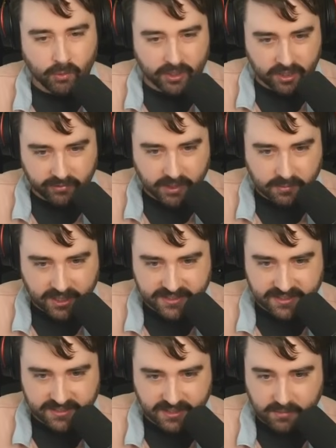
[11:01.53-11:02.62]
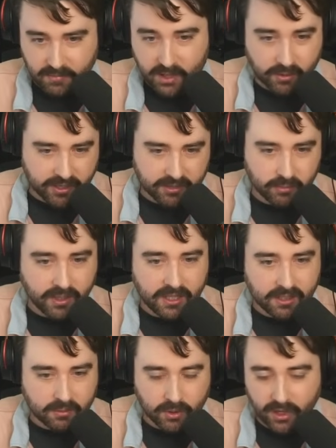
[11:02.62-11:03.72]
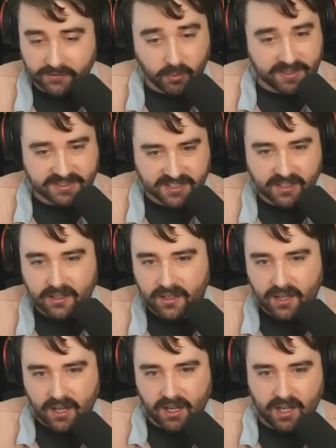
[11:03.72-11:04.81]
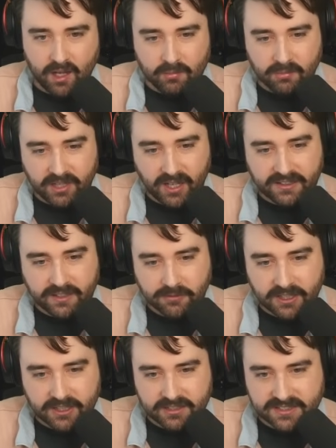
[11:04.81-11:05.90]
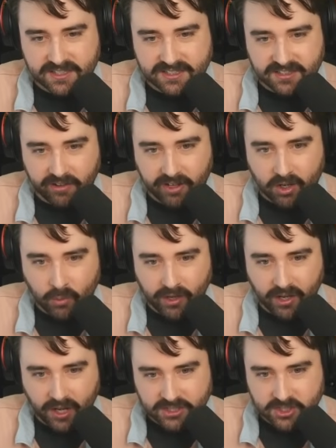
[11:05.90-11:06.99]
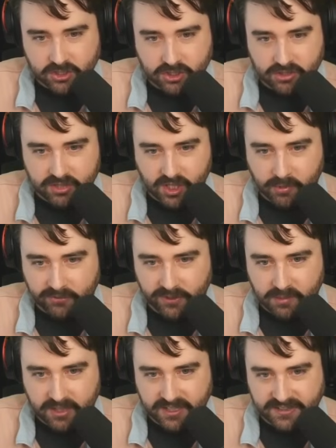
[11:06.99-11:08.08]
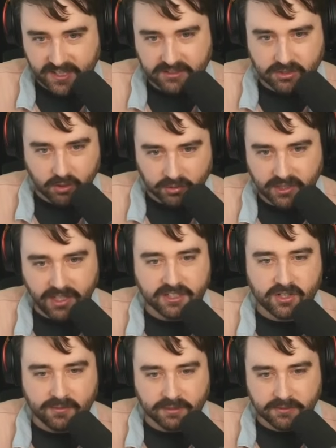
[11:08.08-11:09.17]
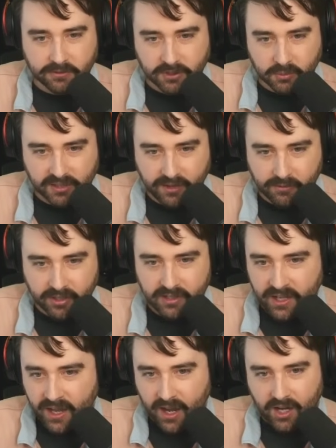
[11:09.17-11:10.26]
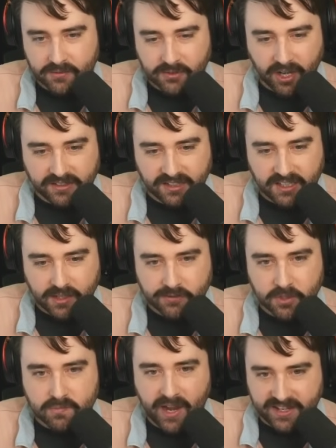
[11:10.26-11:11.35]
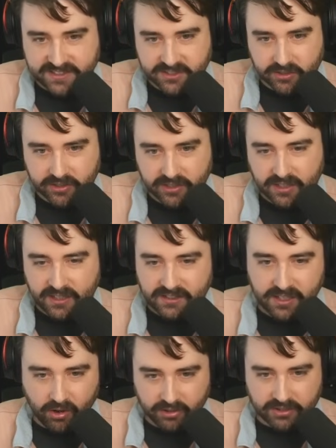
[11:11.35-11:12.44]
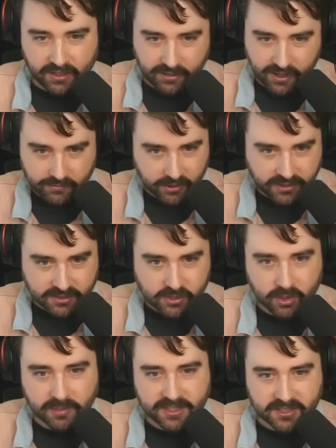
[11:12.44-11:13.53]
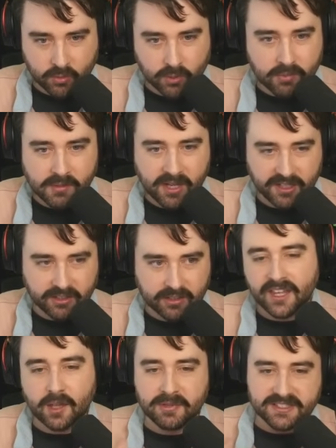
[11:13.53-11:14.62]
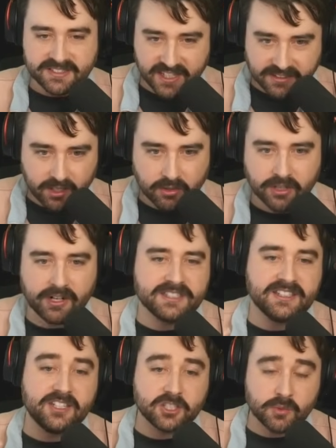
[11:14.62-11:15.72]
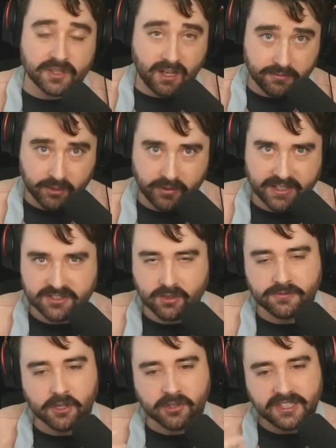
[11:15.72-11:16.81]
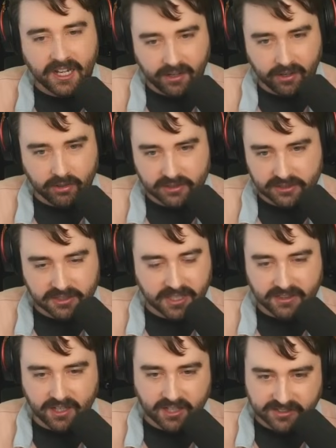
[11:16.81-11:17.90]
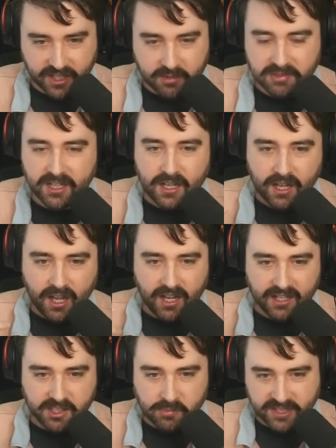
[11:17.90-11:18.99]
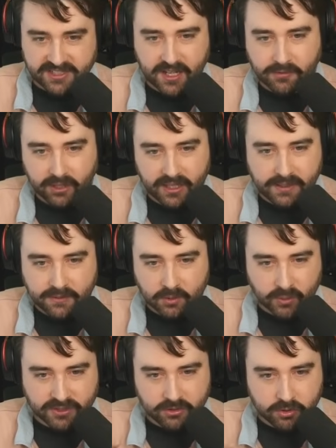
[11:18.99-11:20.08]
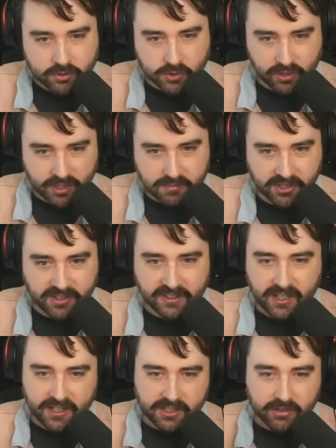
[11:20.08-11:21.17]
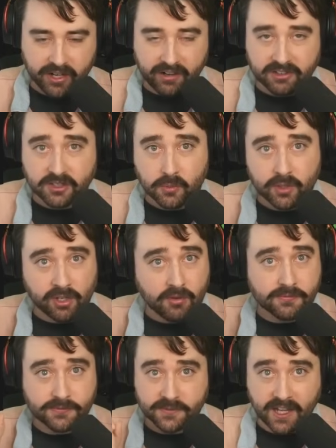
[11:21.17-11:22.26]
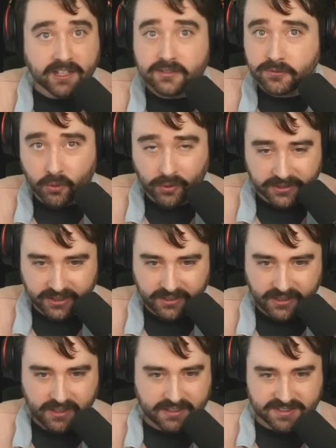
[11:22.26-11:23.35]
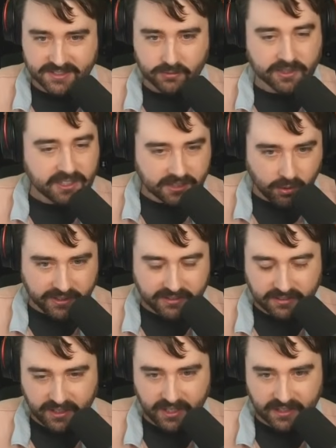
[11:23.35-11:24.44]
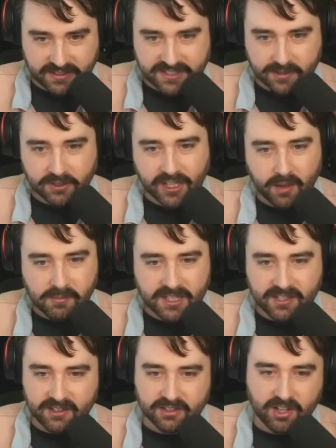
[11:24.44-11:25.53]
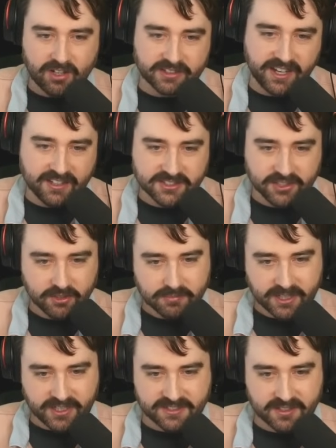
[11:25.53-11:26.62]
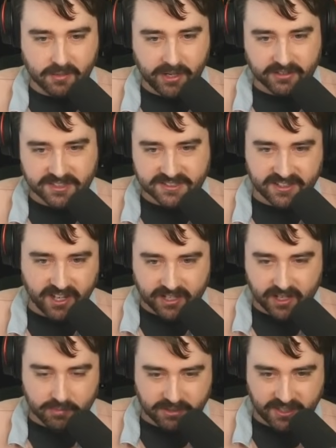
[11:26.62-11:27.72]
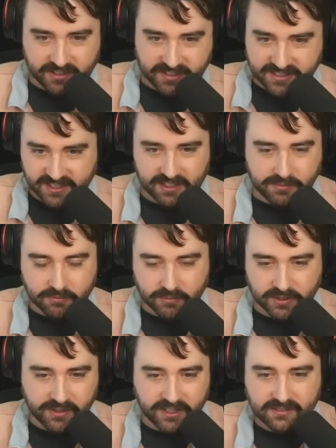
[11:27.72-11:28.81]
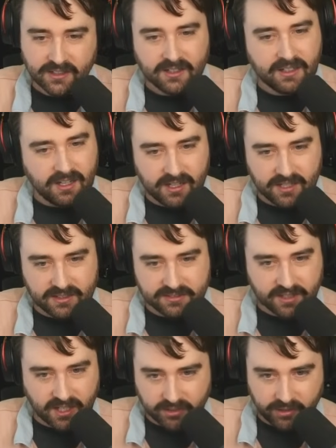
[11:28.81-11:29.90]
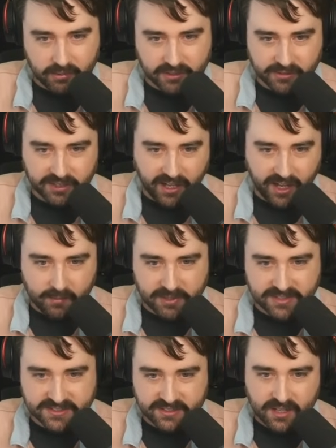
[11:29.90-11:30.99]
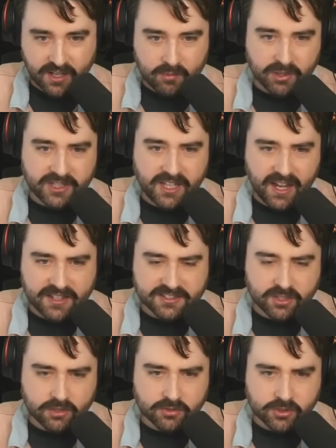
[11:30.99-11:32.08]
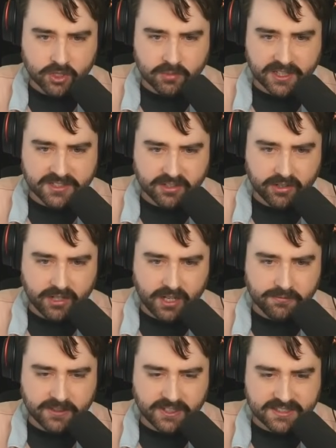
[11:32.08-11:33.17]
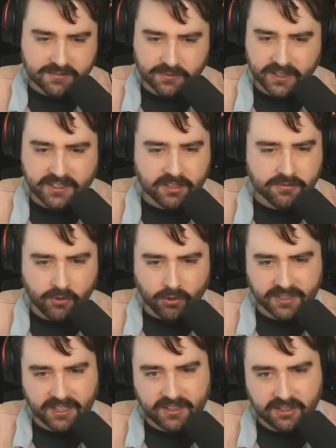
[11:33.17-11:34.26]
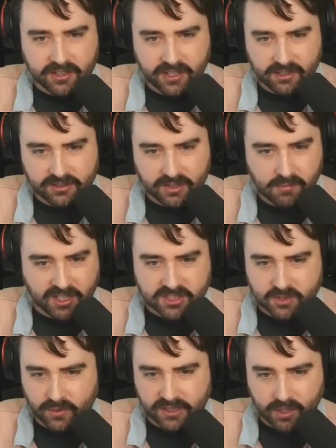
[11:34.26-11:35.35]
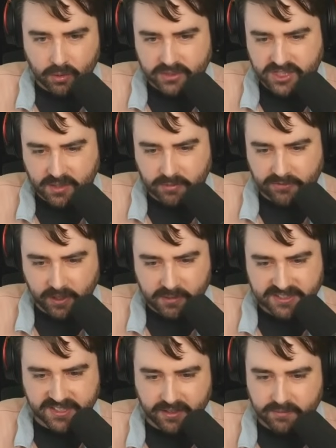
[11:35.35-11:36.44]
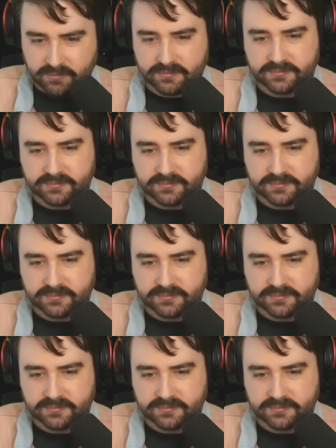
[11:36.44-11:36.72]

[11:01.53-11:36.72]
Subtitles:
work on raid bosses. It may work. We will have to wait and see. But I definitely could see a scenario where I just choose Shape of Flame because I don't like traveling further with Hover. However, I think if you master the art of hovering, Trailblazer will be better. That being said, though, there is an issue with Hover, right? So if you're in the air or you get knocked up and you press Hover even with neutral input, your character will go flying forward. This is really annoying, and it's definitely got me killed on Council because the bear does the knock up and then does a cleave in front of it. Not great whenever that happens. But yeah, so Trailblazer, if it is flinging you forward and getting you killed, you may just want to go with Shape of Flame instead.